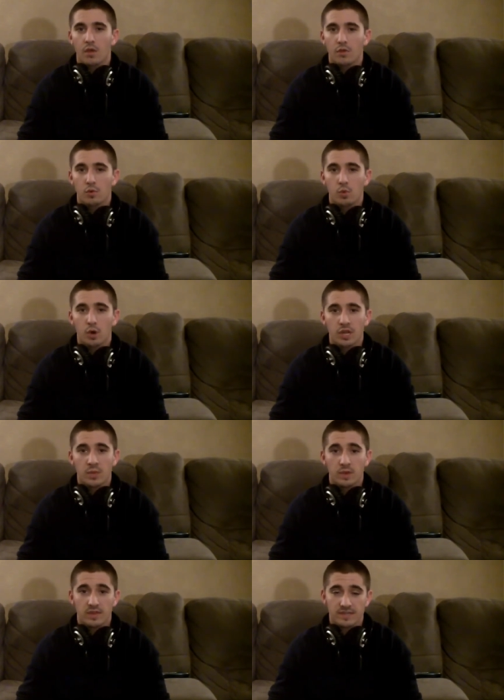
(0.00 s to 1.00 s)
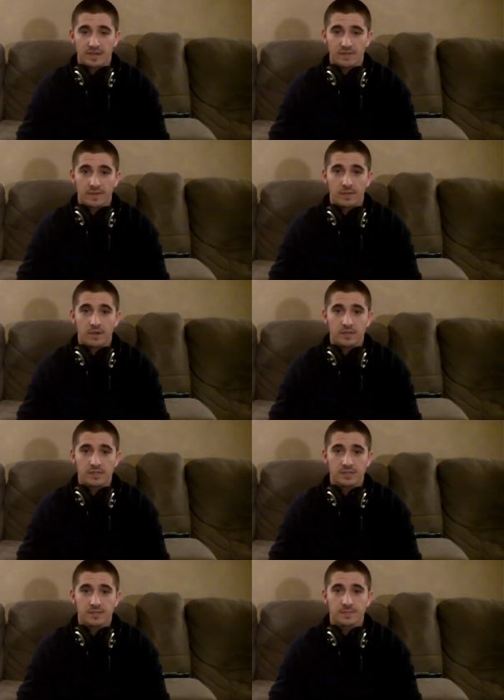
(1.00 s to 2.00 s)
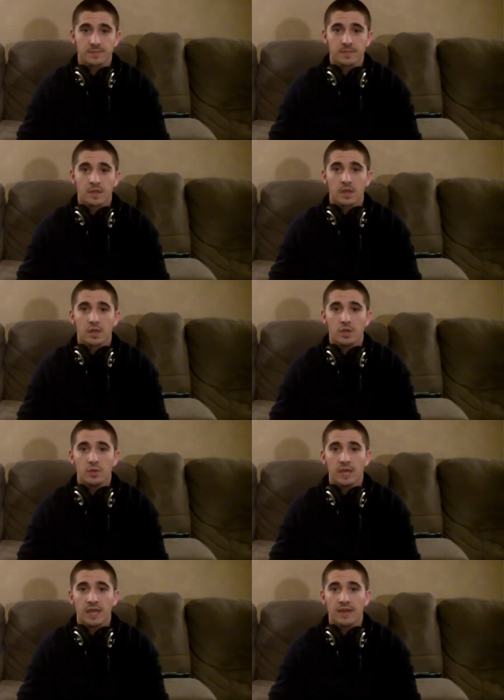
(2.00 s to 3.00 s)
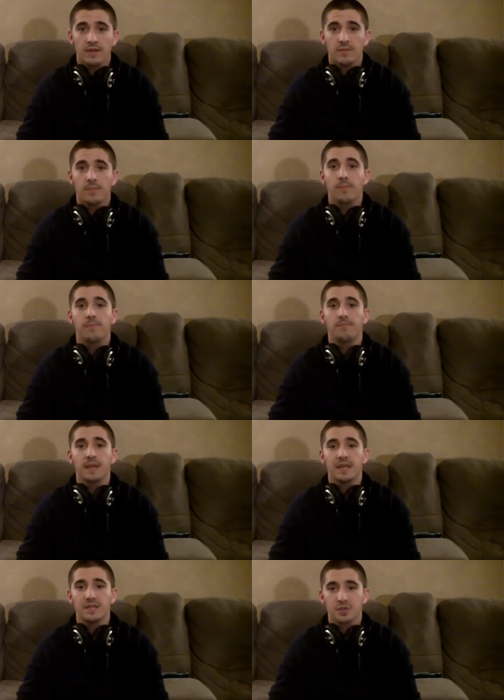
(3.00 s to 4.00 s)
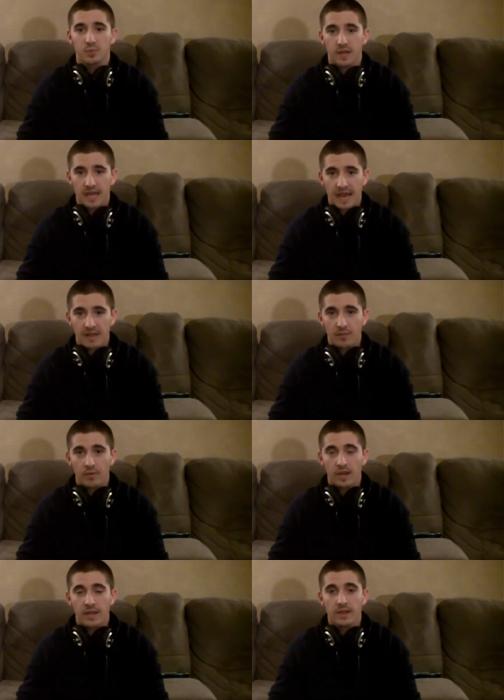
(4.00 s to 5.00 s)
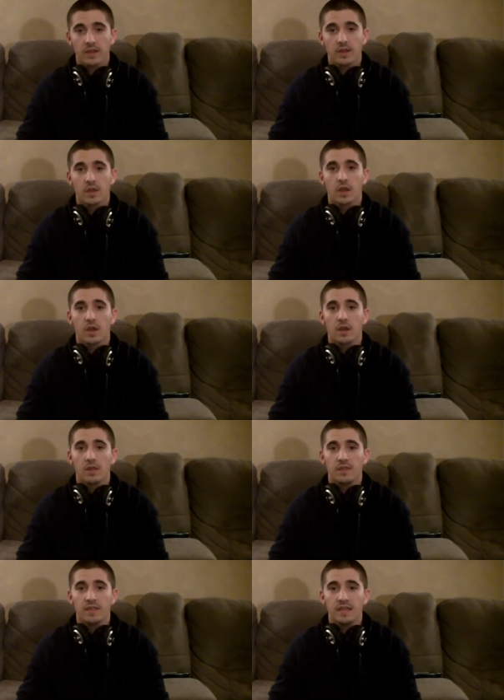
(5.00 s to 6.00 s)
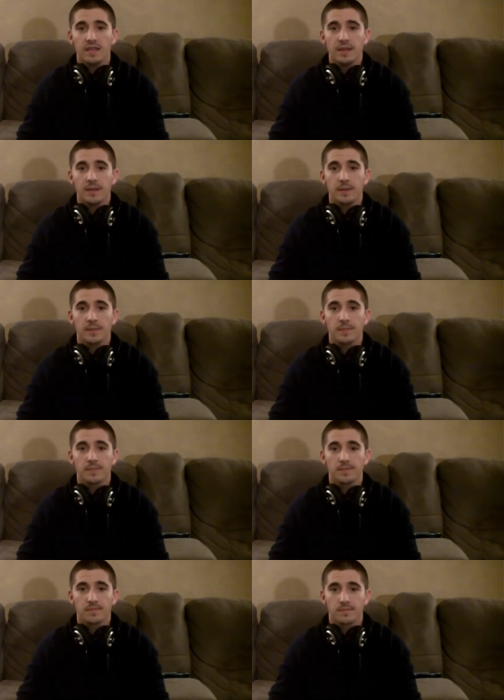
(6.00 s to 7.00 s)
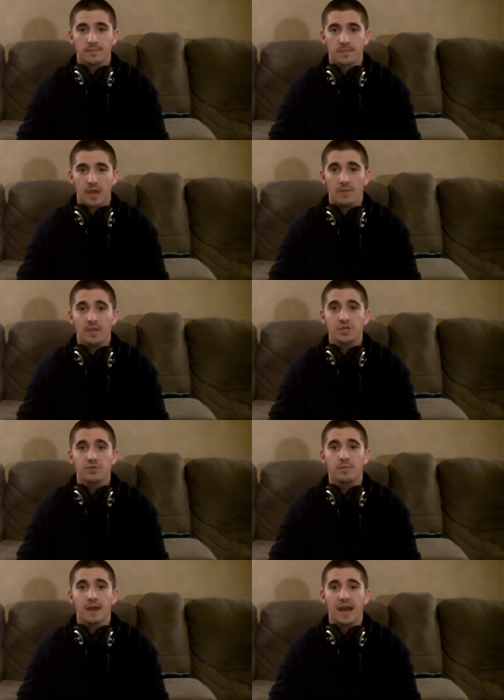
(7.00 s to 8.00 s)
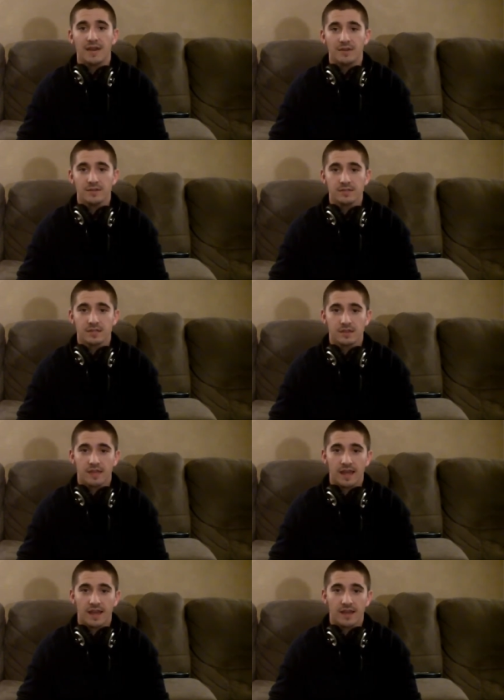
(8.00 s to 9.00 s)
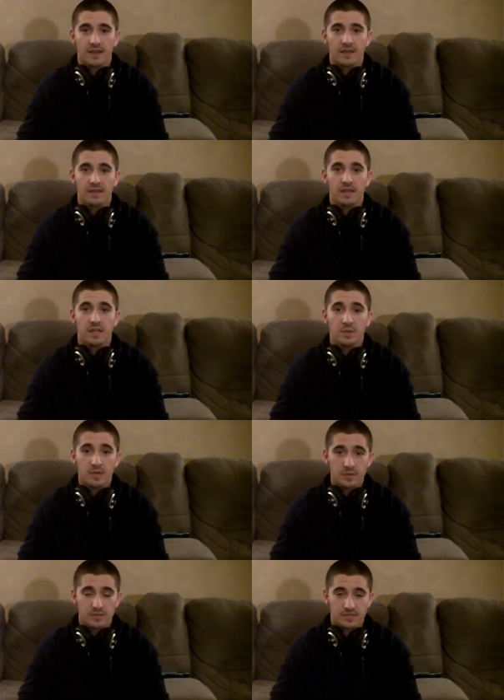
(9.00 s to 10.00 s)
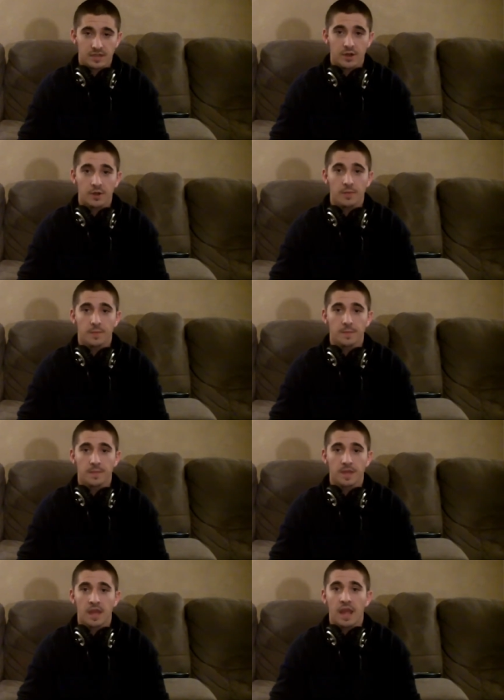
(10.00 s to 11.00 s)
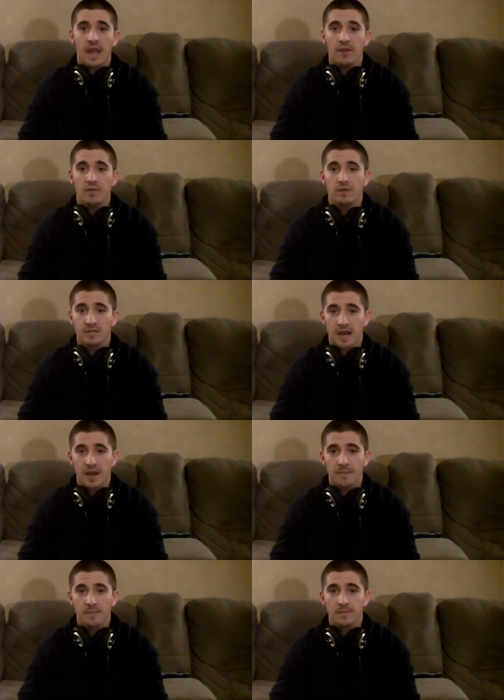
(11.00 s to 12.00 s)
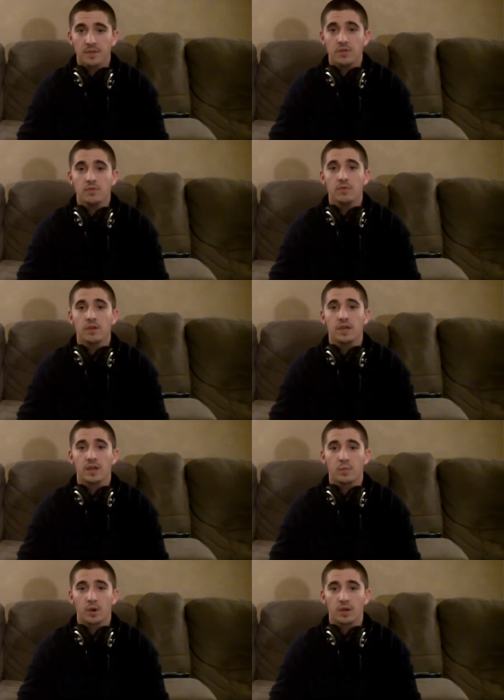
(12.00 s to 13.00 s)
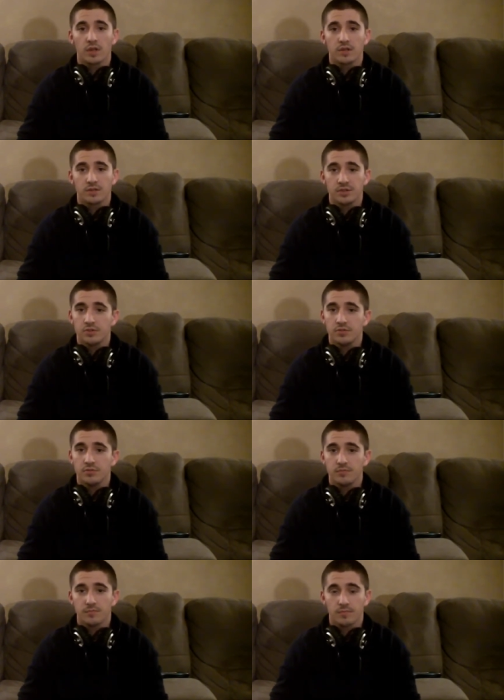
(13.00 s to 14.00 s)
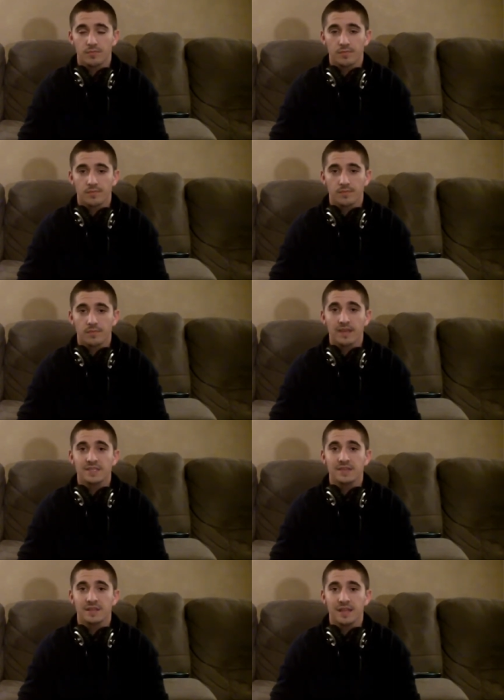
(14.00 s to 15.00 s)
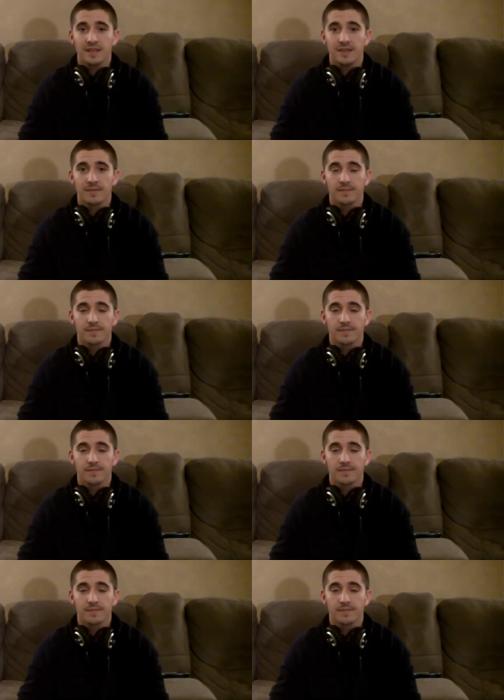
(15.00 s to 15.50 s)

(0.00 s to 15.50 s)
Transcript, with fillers: through working with self hypnosis, you can begin to recalibrate the habitual patterns that get you into a stutter. And over time, you can work to basically